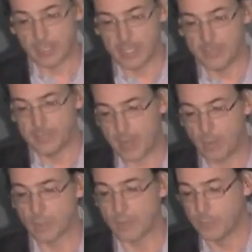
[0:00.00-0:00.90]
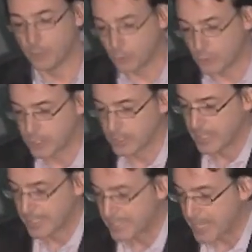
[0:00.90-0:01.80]
Similarly, our
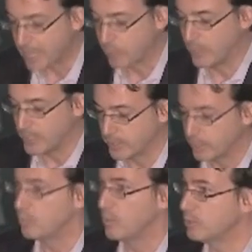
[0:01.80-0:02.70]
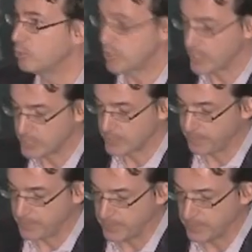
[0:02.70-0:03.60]
computers calculate when
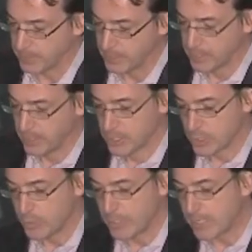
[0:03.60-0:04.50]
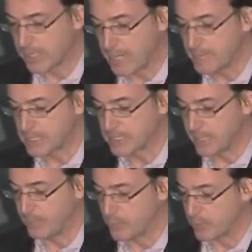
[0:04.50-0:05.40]
to change the feet so we can
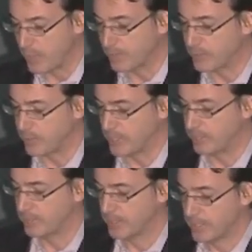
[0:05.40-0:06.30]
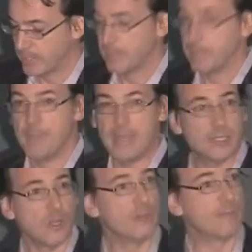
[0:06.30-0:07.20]
climb the step on the rough terrain
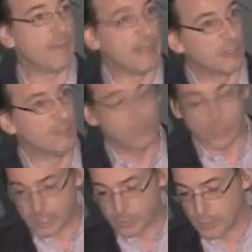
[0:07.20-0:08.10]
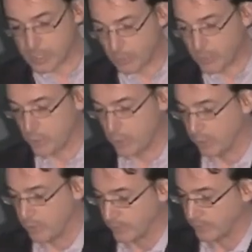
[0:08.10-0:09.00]
based on the pendulum trajectories
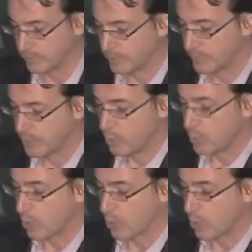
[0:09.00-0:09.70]
that we showed earlier.